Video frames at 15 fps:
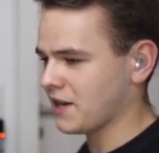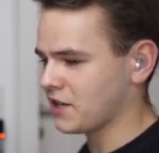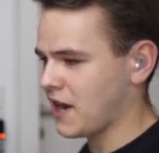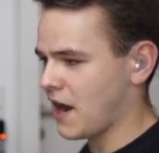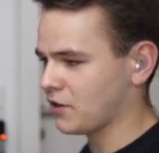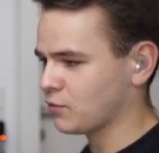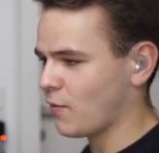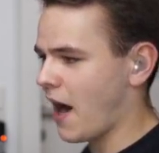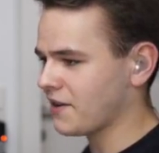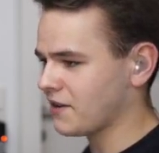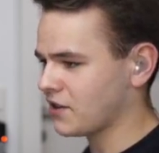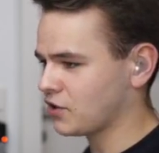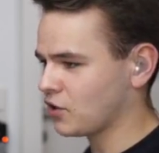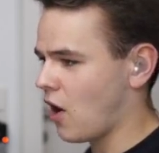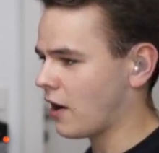is now twice
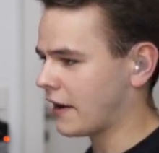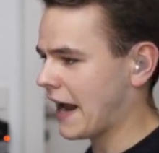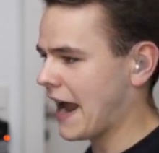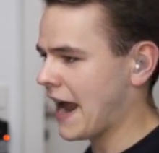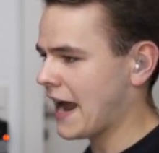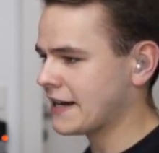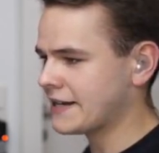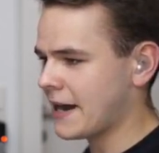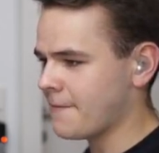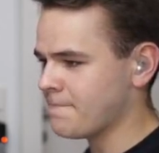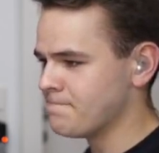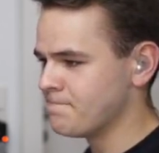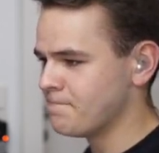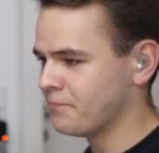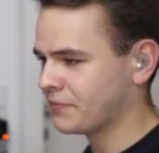as strong, and,
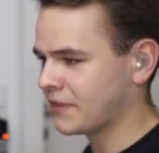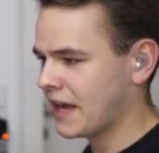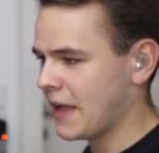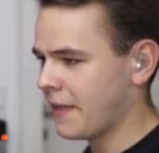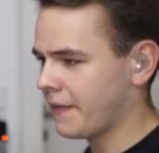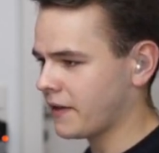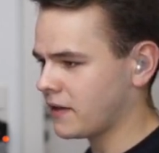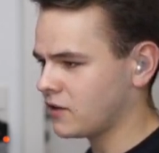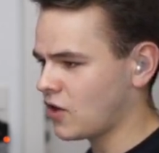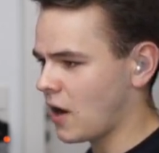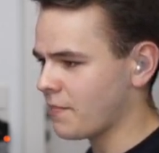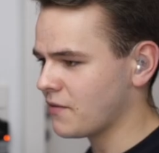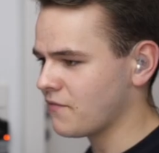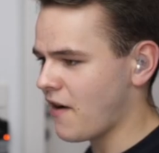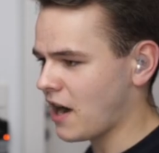this has not
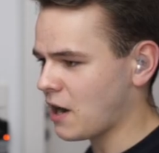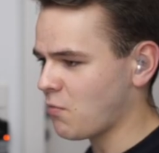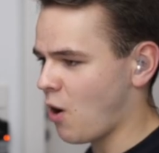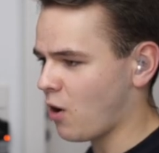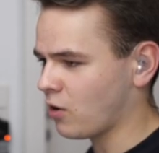been very well